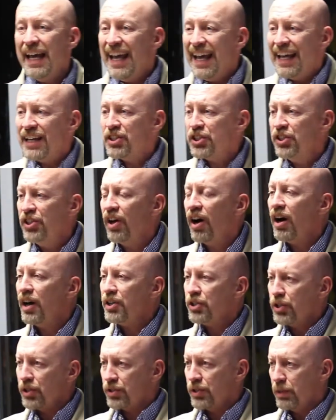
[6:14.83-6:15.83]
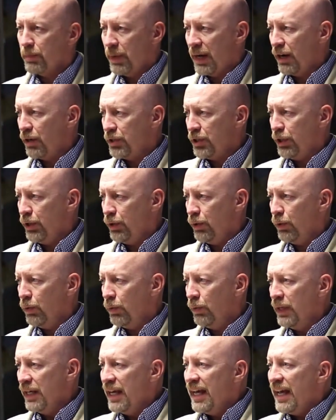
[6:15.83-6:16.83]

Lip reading: It's not just about you.